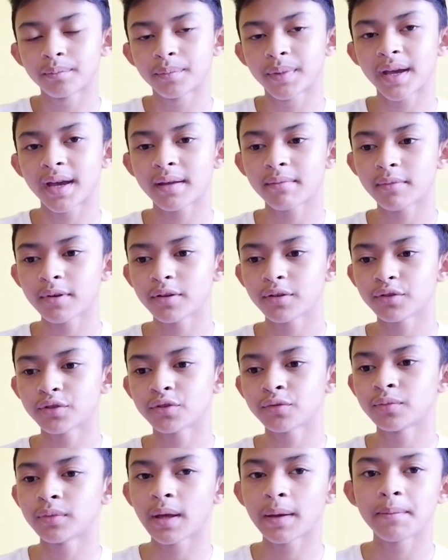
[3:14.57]
Behind my
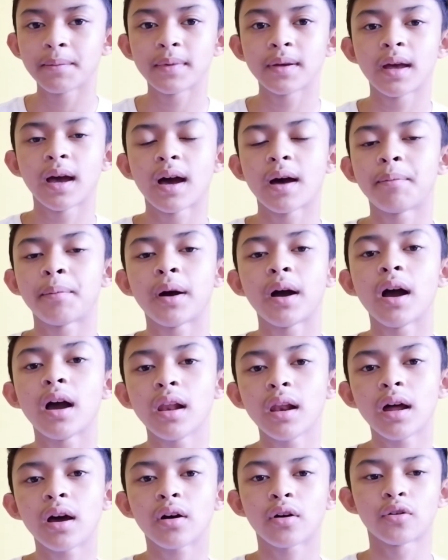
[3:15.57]
YouTube name.
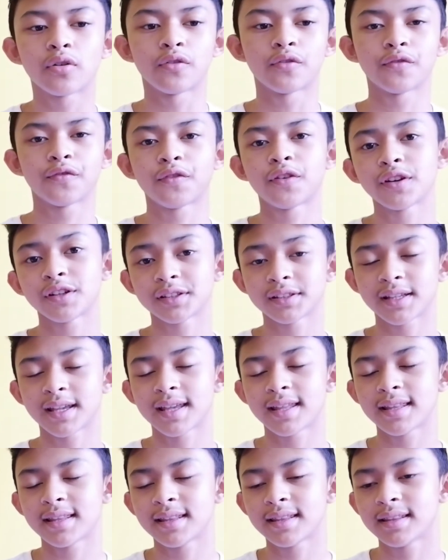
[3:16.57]
Pangalan ko. First
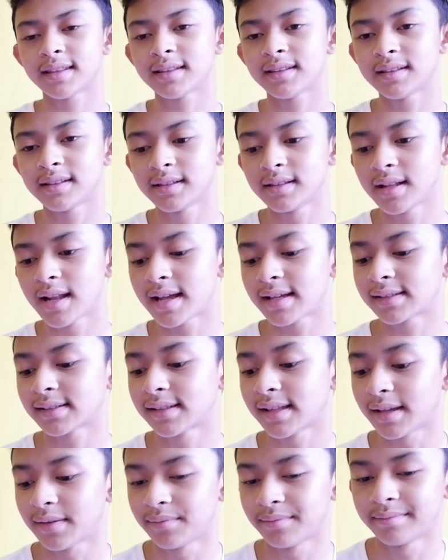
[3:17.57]
and last
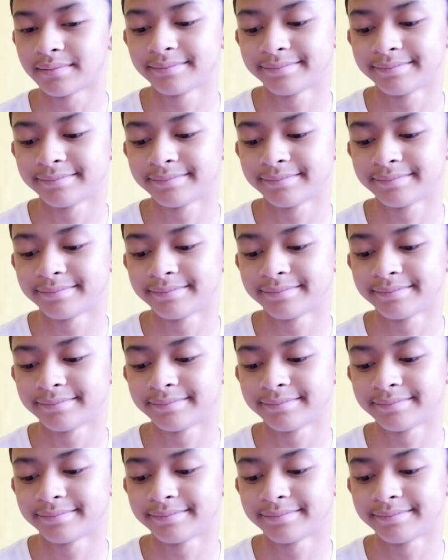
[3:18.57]
name.